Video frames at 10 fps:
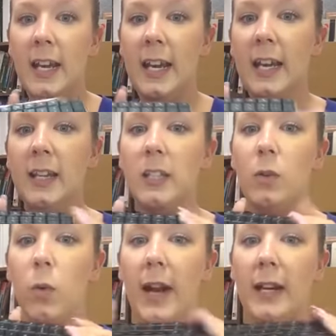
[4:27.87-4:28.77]
It is
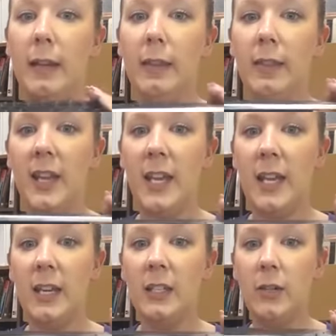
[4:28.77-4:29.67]
quite
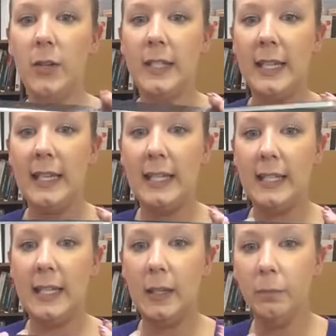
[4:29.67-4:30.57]
thin, so it's
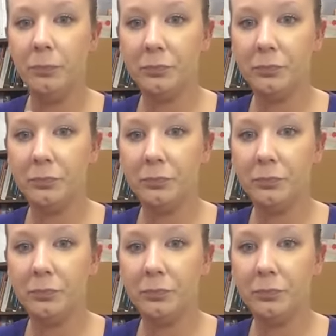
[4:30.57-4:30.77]
easy